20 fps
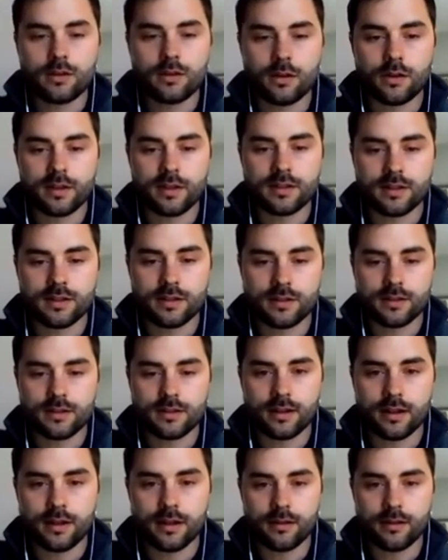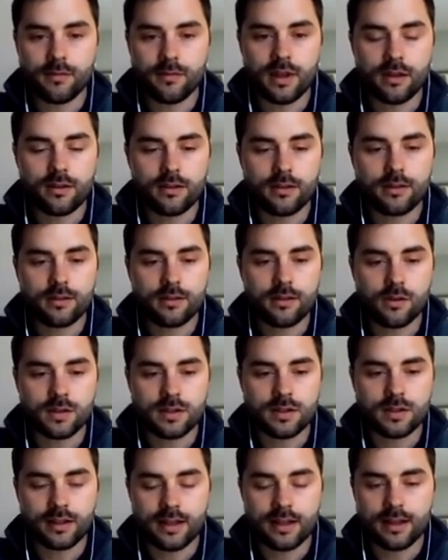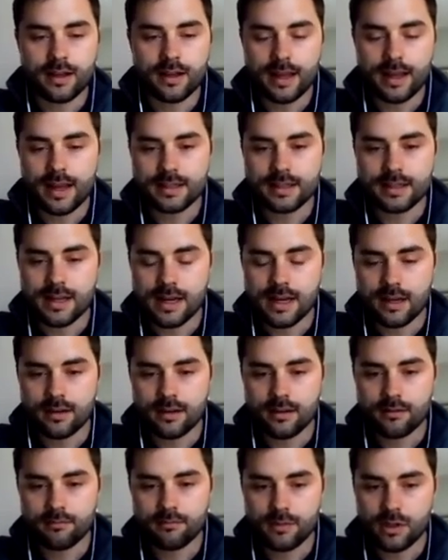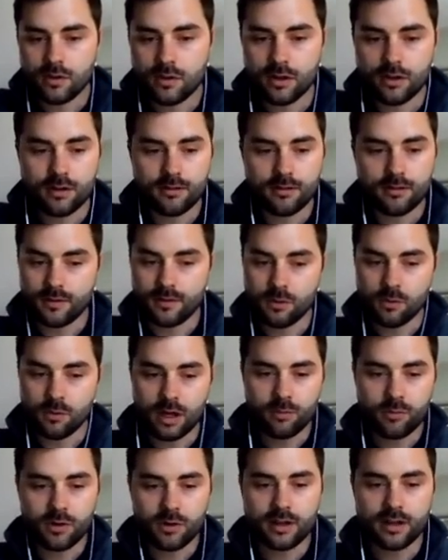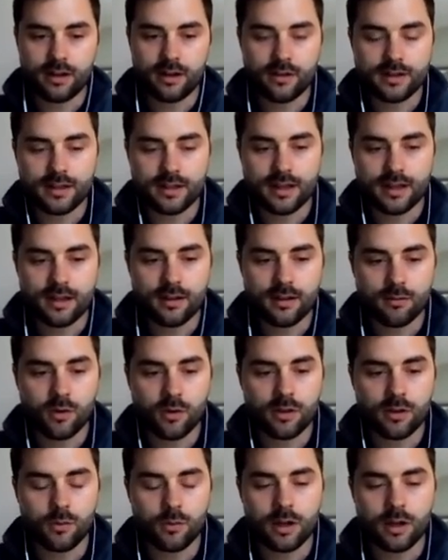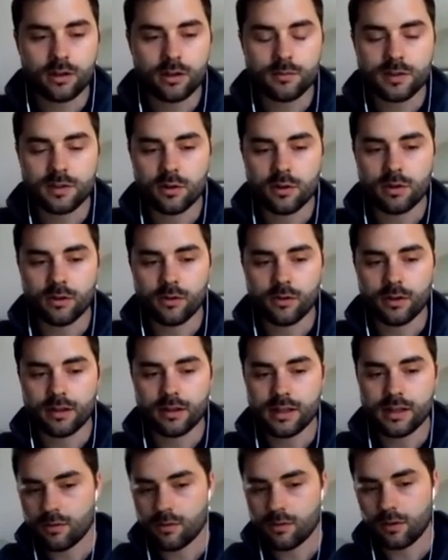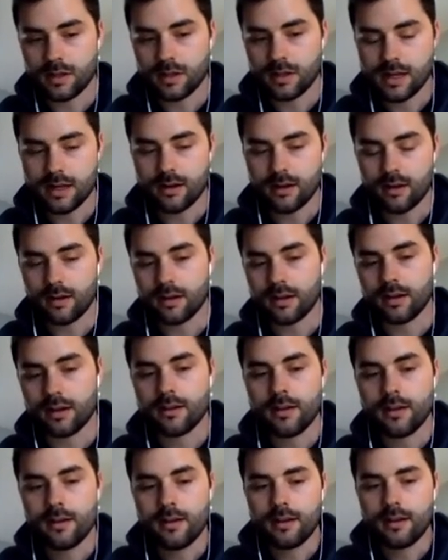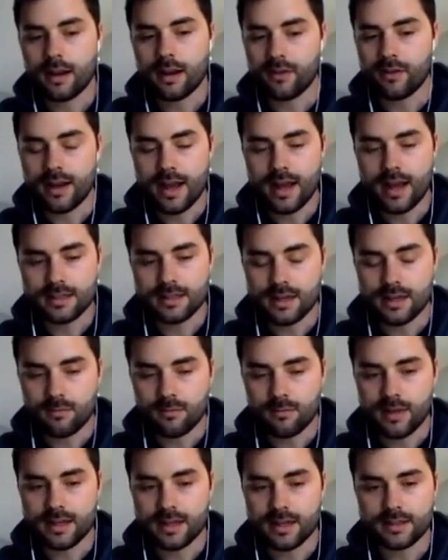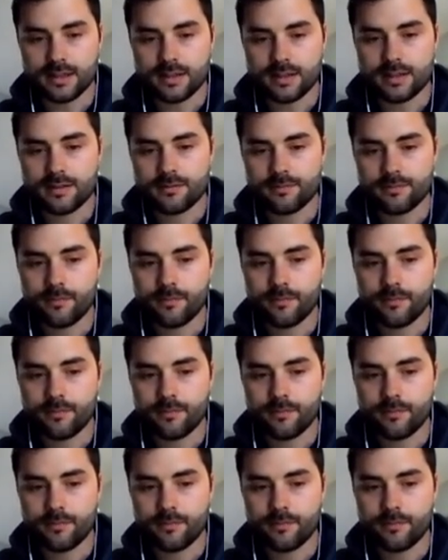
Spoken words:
So this is, use clay lock as needed. You could, if you want to put it in every tank, you're more than welcome to, but really you only need it on a kind of an as needed basis.